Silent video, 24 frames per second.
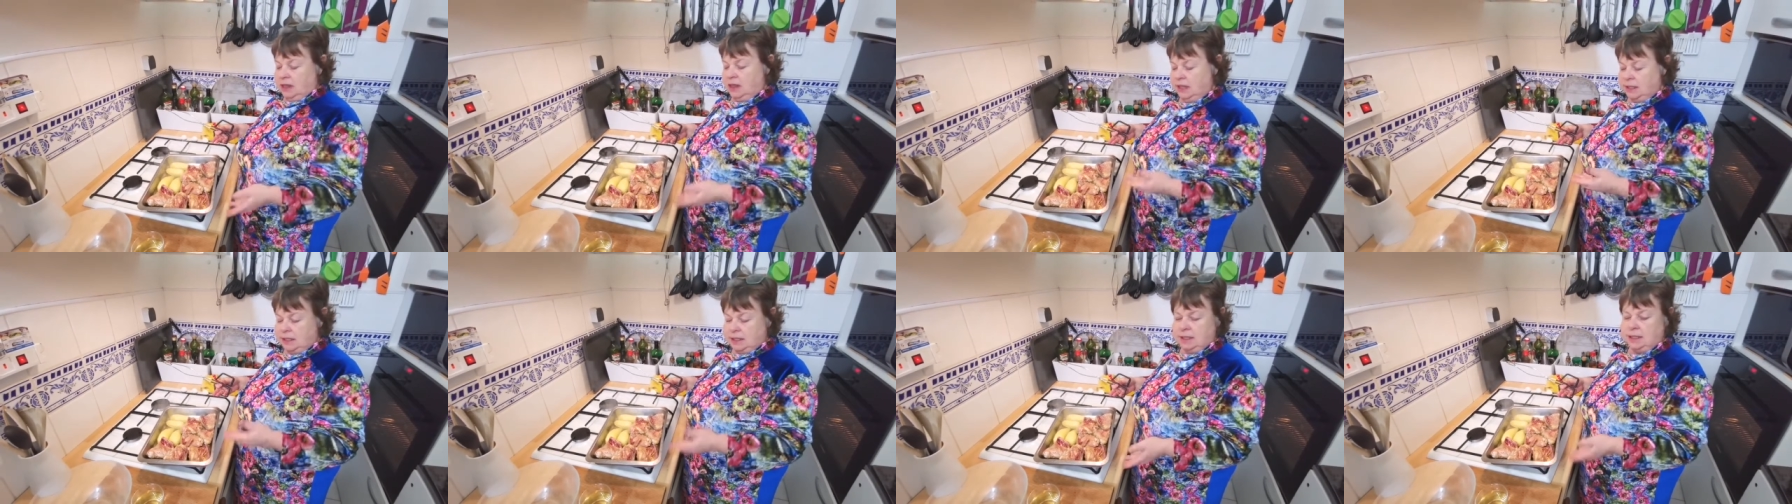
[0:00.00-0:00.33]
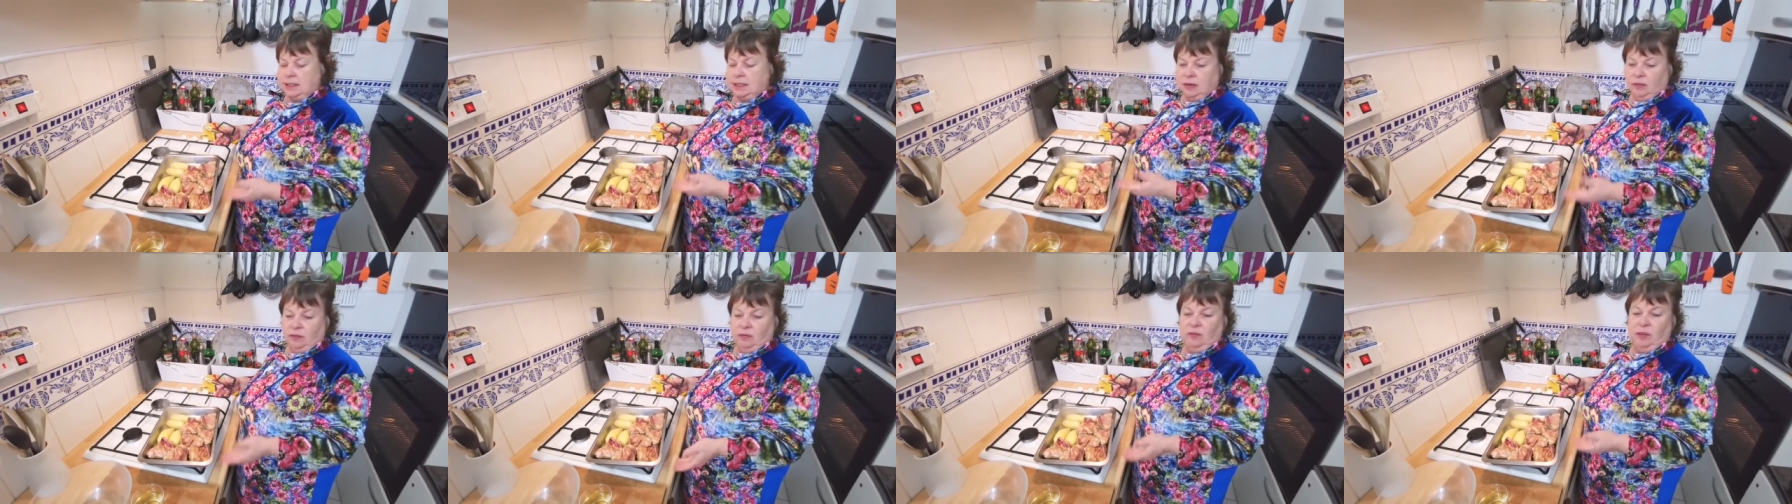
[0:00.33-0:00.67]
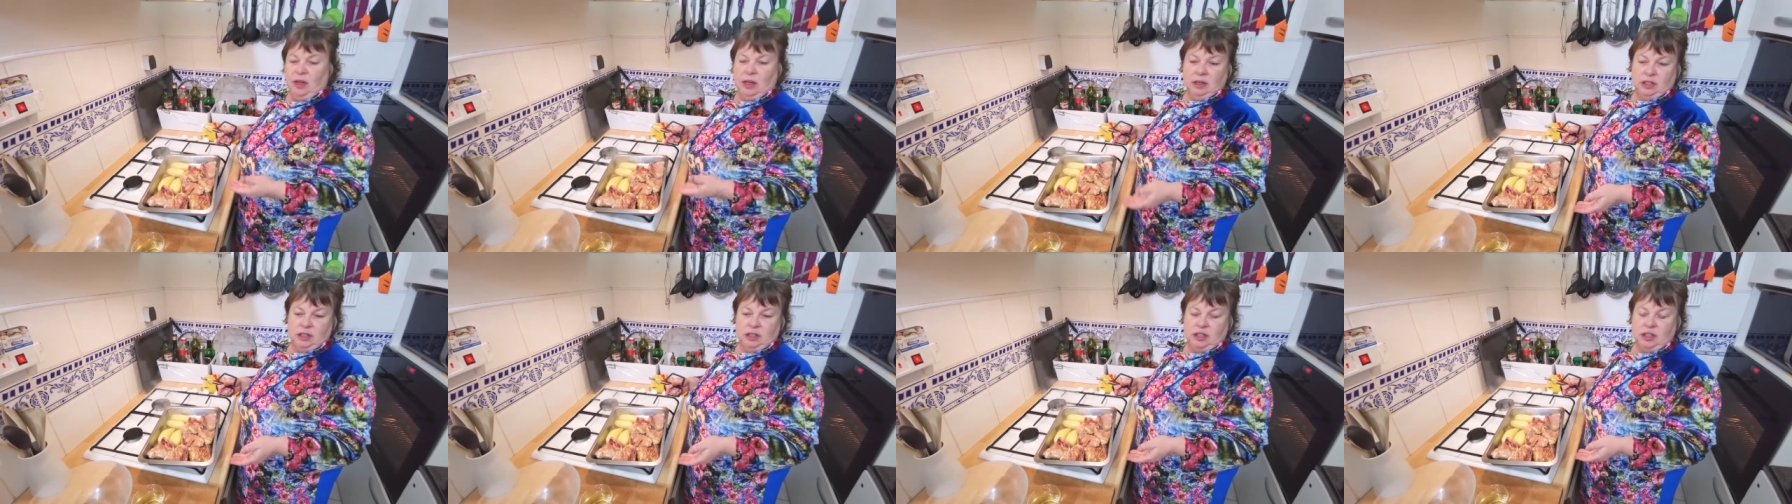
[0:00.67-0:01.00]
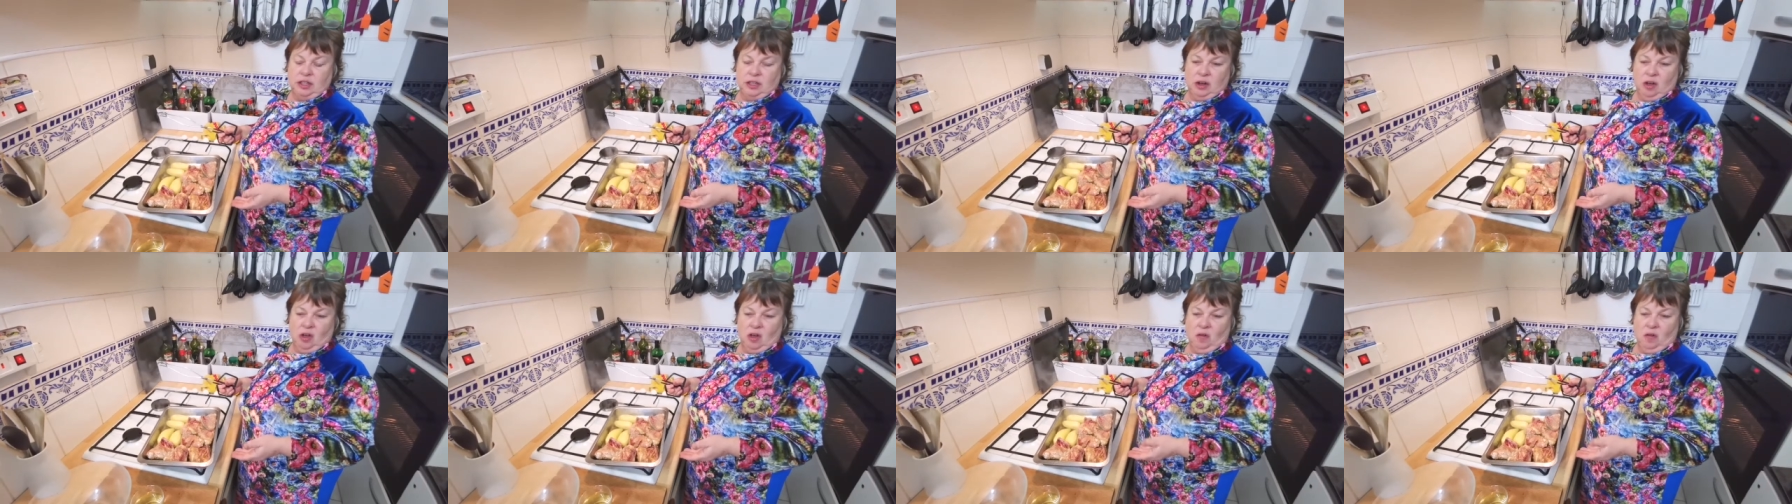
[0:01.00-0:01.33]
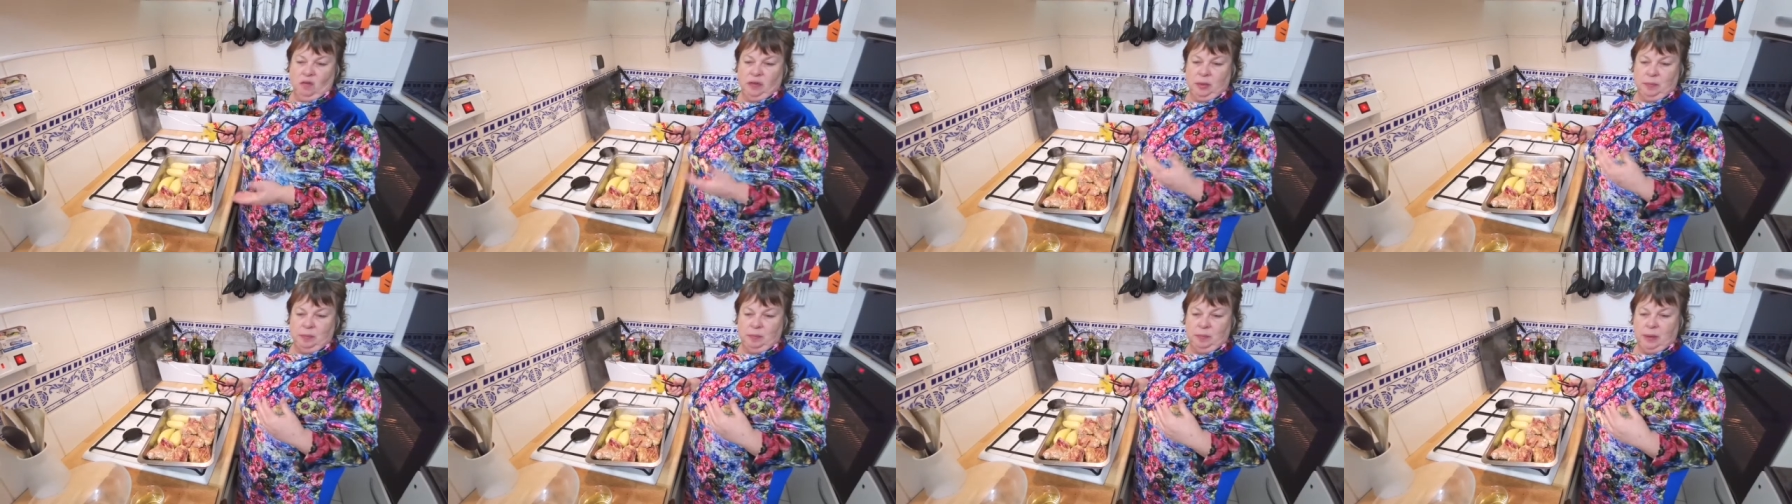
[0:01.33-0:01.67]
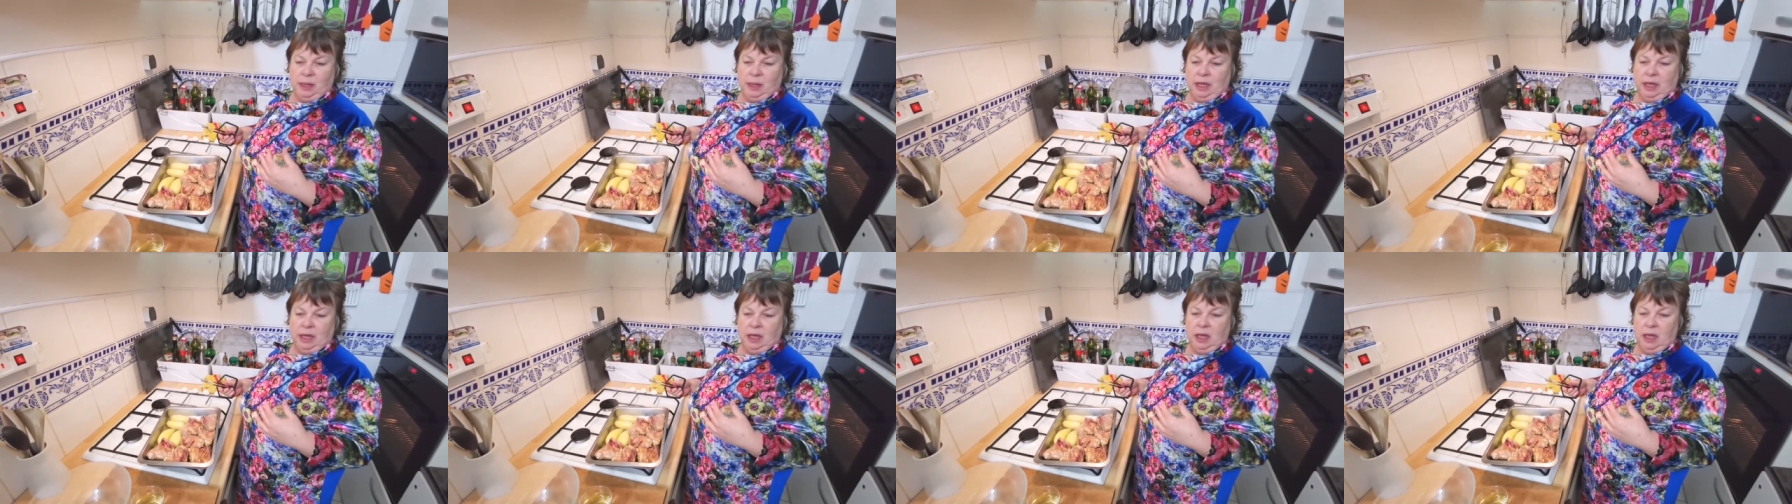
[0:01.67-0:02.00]
This is a function of it
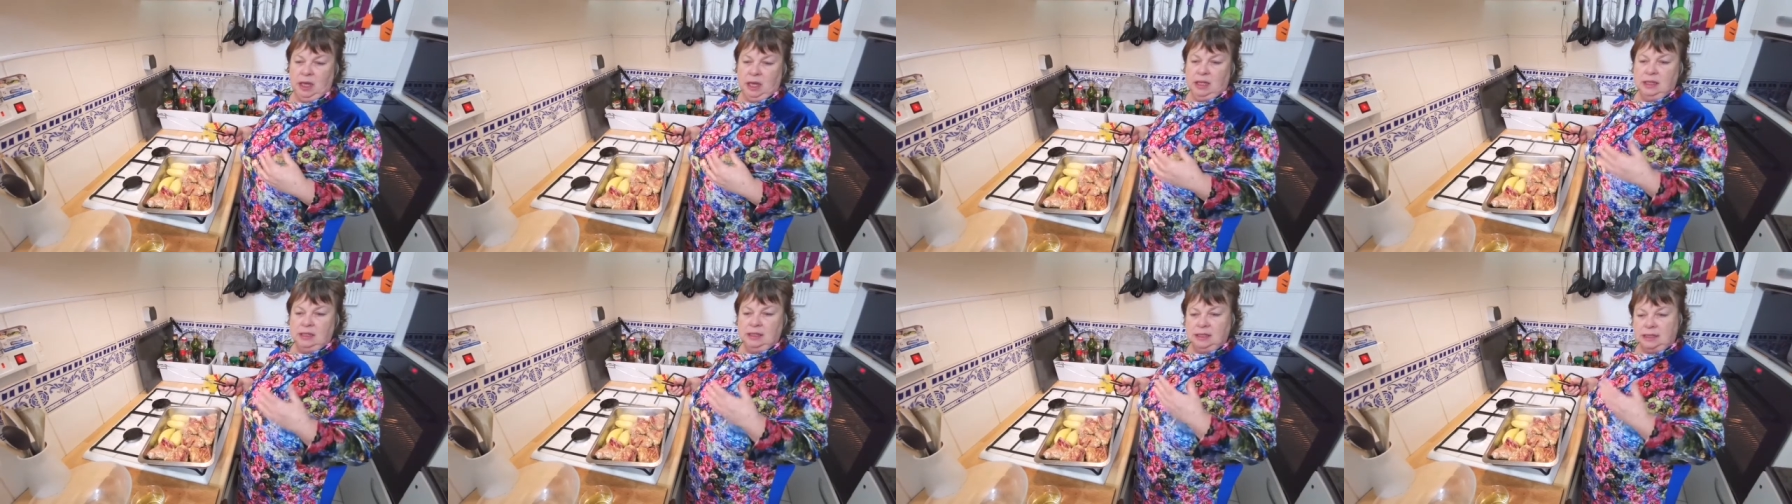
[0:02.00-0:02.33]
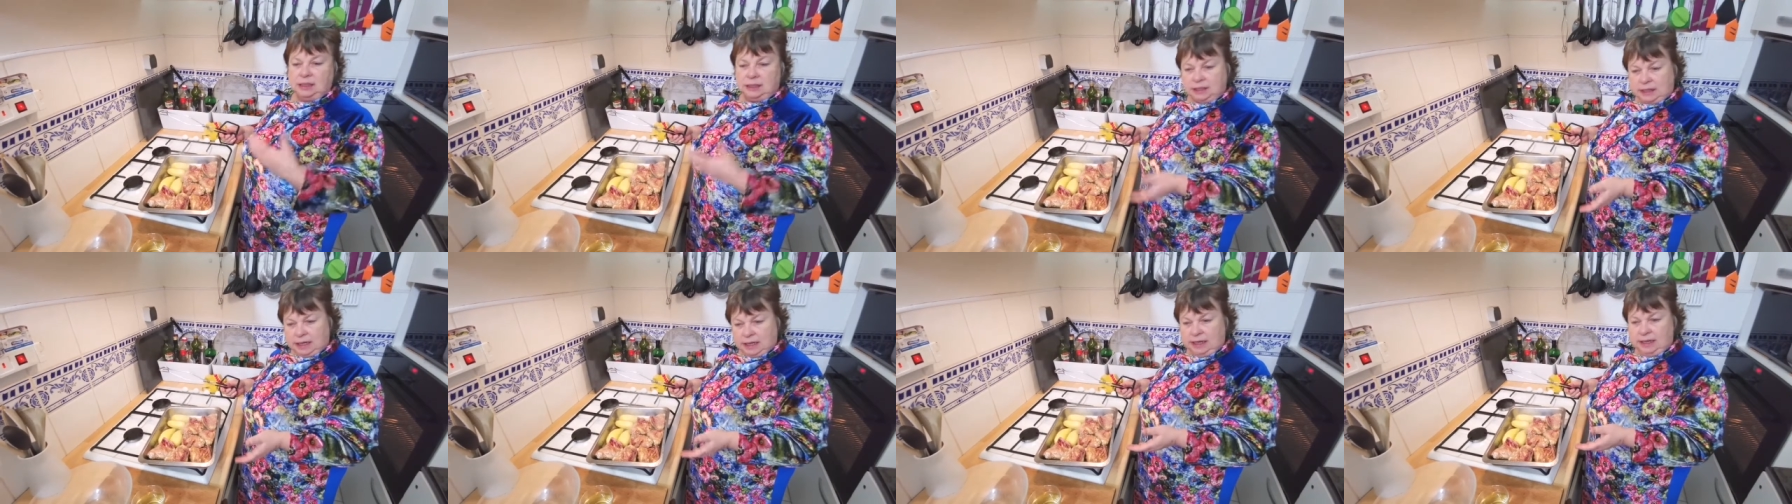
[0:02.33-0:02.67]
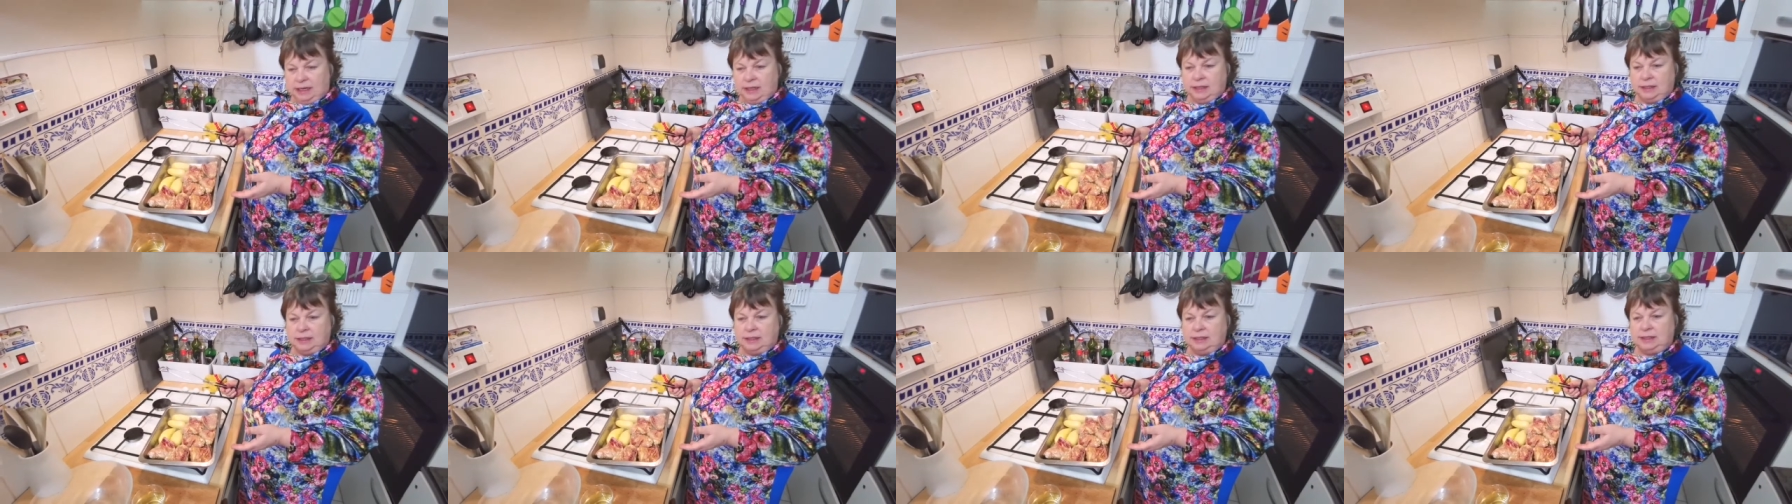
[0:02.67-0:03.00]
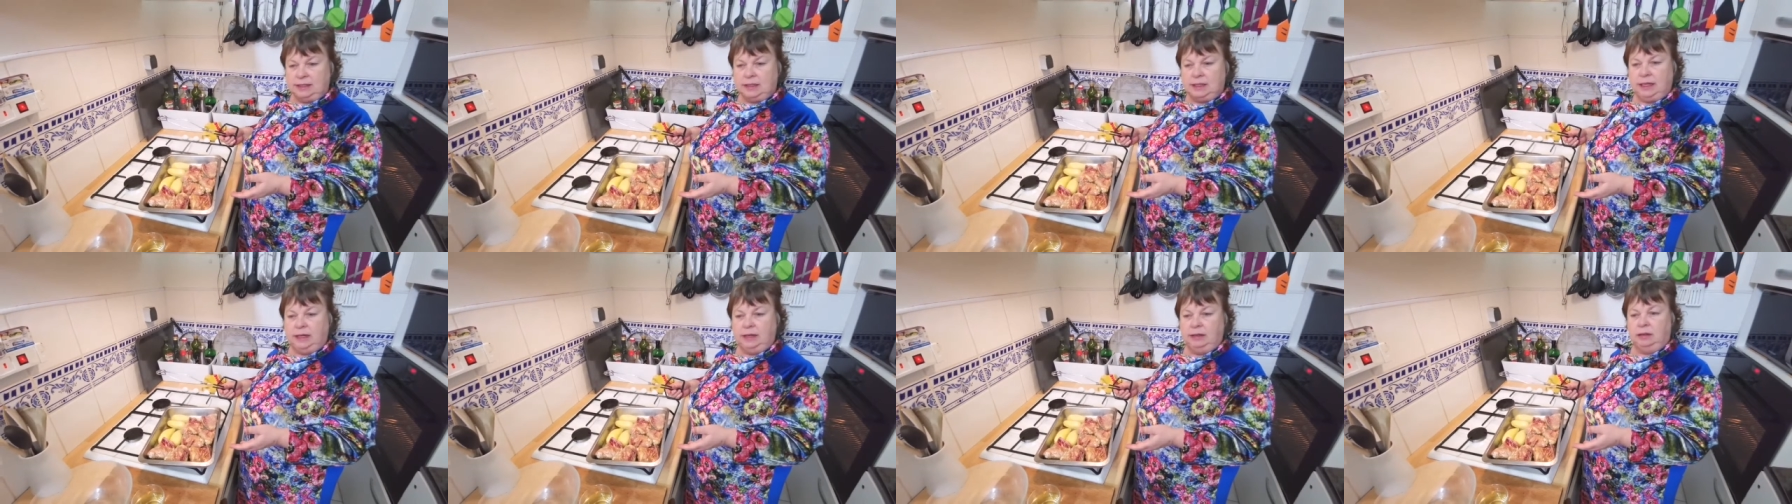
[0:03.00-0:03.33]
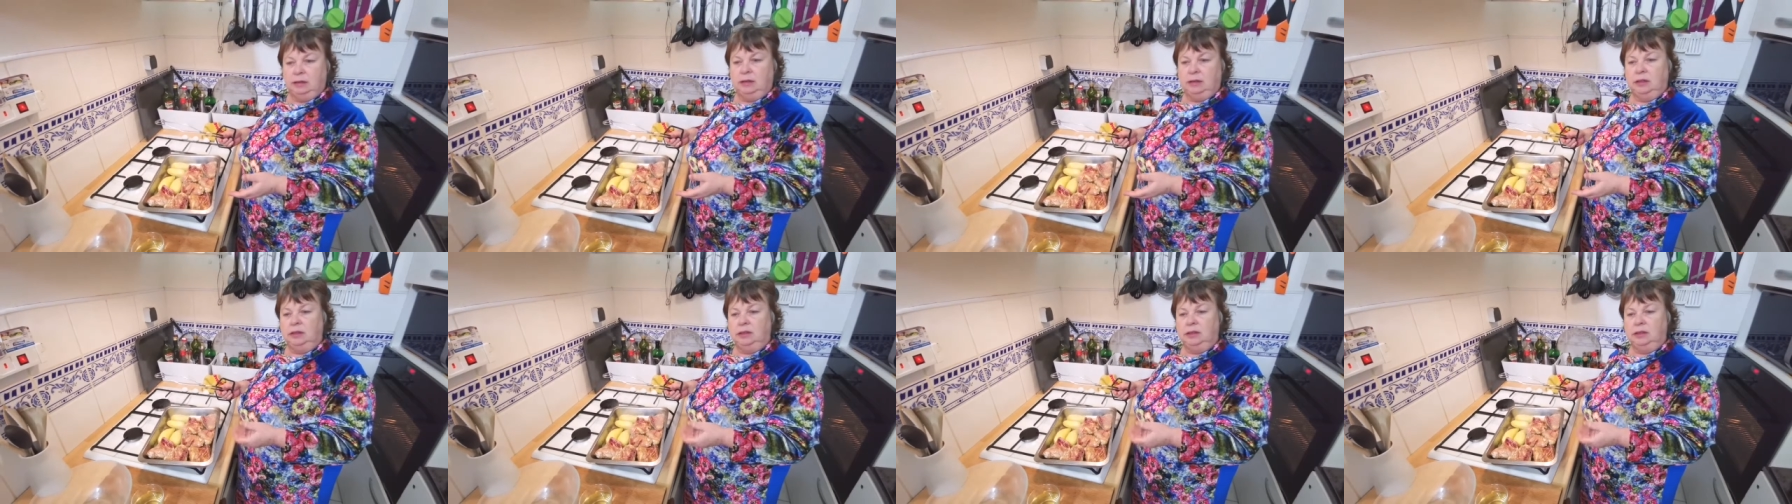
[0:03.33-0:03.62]
being stainless steel,